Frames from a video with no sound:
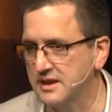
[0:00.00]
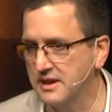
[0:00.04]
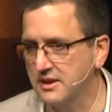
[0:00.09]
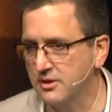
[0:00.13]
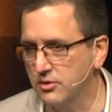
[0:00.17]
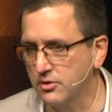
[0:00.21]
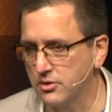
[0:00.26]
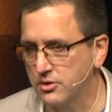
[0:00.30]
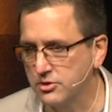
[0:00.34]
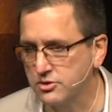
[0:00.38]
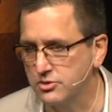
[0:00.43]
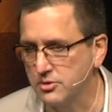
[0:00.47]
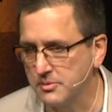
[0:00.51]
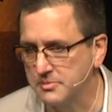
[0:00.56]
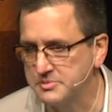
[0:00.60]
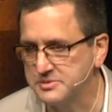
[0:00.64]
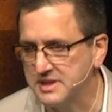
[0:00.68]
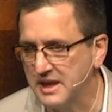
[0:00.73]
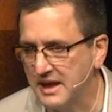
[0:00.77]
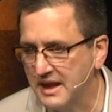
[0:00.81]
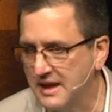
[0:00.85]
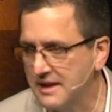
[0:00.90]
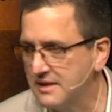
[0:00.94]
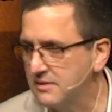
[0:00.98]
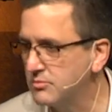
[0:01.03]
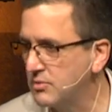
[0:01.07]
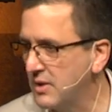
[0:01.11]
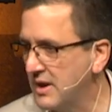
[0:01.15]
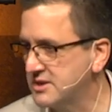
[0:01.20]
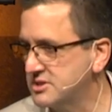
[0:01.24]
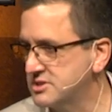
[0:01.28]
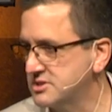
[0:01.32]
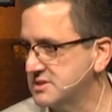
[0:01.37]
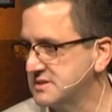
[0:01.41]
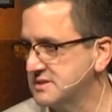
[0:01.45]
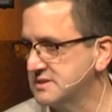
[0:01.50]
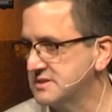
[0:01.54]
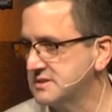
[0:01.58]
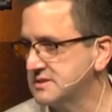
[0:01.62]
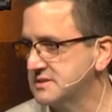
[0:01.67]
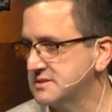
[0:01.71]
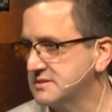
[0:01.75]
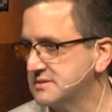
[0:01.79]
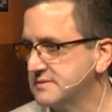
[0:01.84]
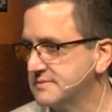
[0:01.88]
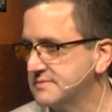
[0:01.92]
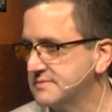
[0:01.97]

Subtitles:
in order to obtain righteousness.